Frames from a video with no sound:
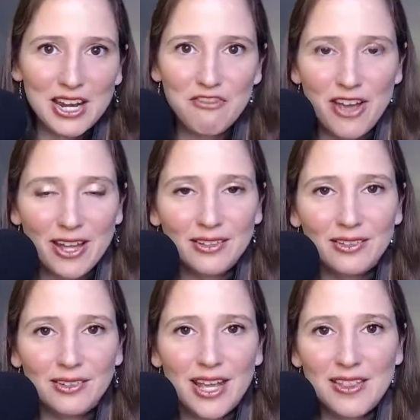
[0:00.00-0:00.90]

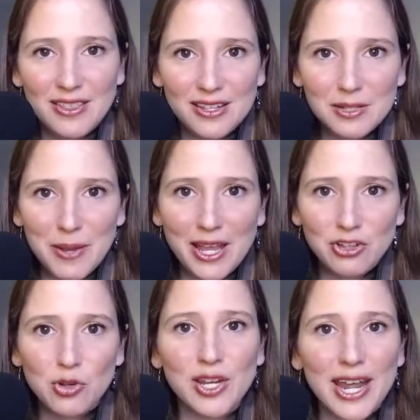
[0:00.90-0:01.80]
event in this
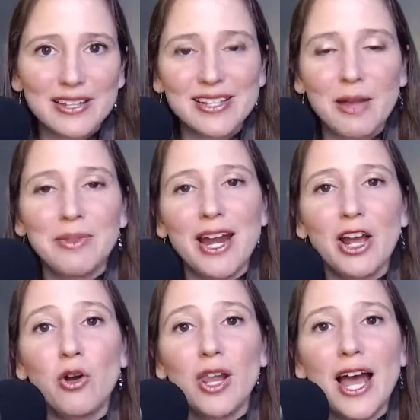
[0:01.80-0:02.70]
page next time that
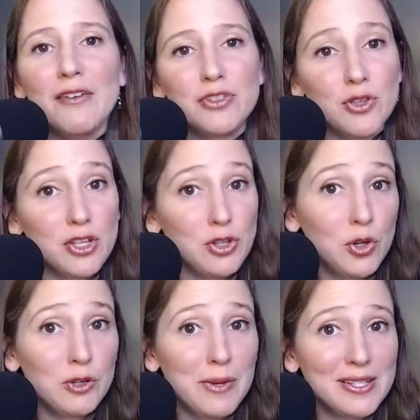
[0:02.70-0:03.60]
I go live so that you
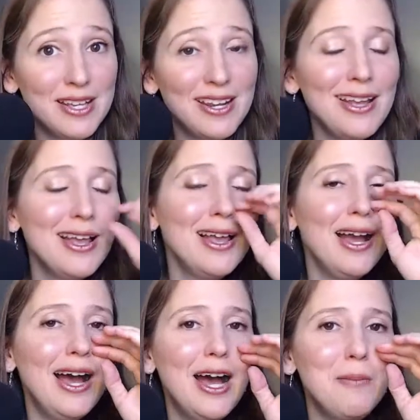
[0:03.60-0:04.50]
don't miss it.
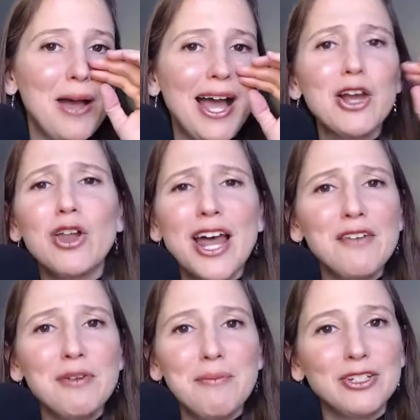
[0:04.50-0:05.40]
I go
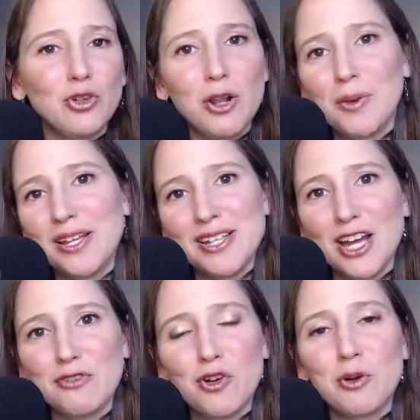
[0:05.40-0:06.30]
live in my
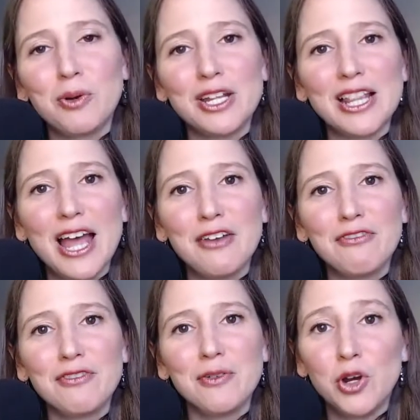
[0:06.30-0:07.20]
Trailblazing Out of Corporate
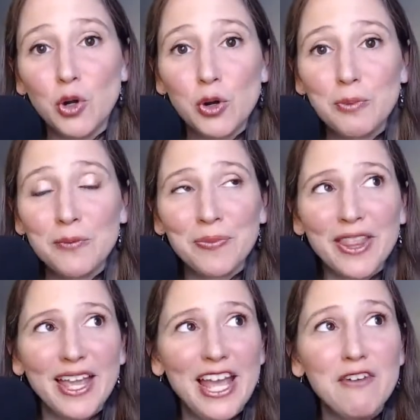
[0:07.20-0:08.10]
Life group
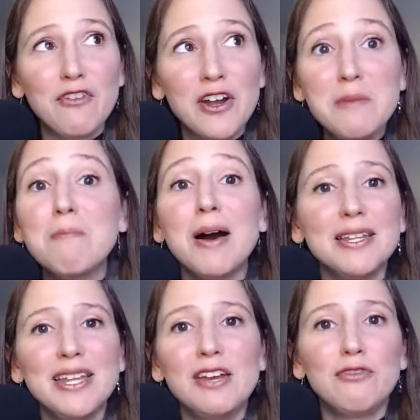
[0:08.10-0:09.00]
every
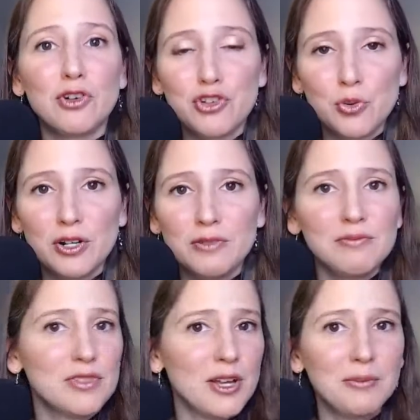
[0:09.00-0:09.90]
Monday for sure,
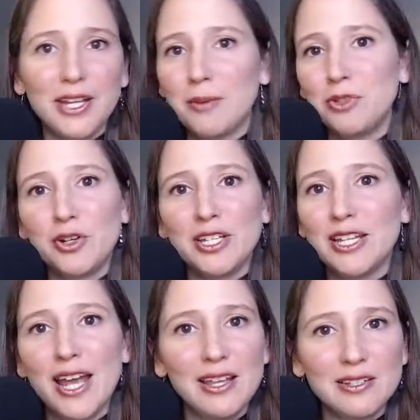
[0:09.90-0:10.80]
sometime during
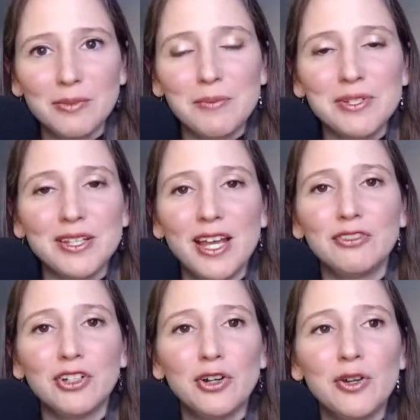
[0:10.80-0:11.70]
the day, sometimes in the
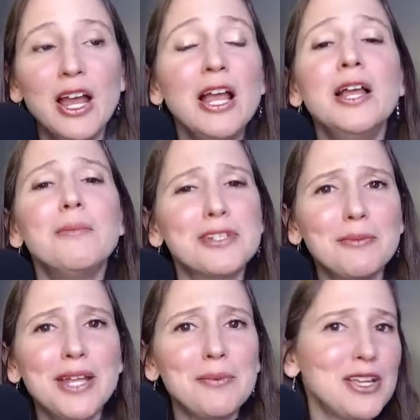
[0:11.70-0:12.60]
afternoon, but
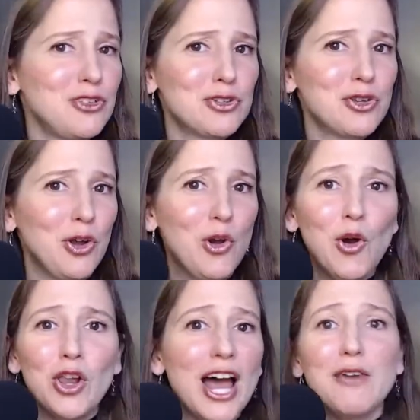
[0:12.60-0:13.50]
sometimes I just
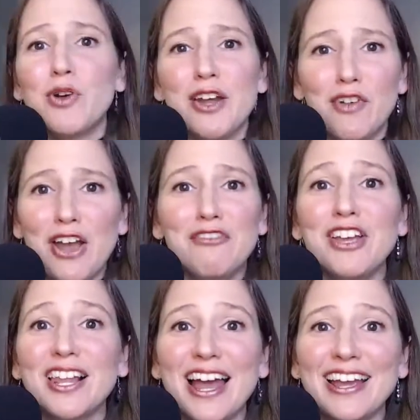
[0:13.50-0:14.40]
go live whenever I
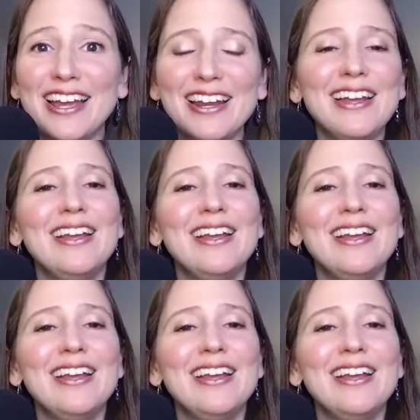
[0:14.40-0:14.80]
feel like it.